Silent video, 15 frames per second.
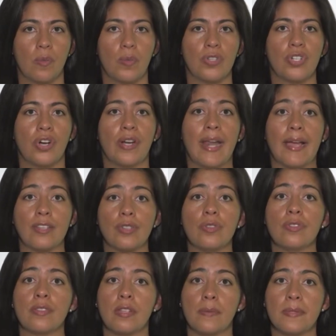which are
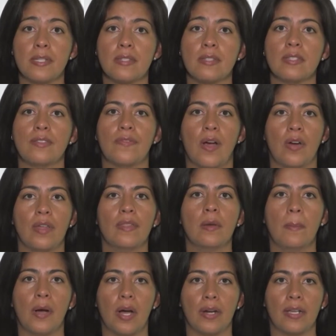natural substances found in the
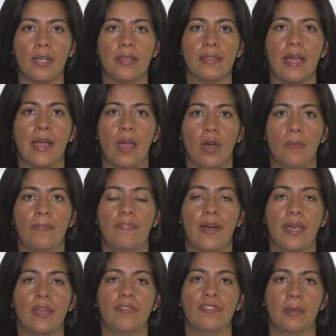body that help
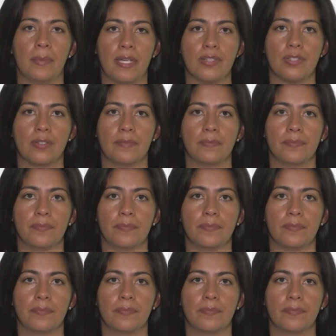fight inflammation.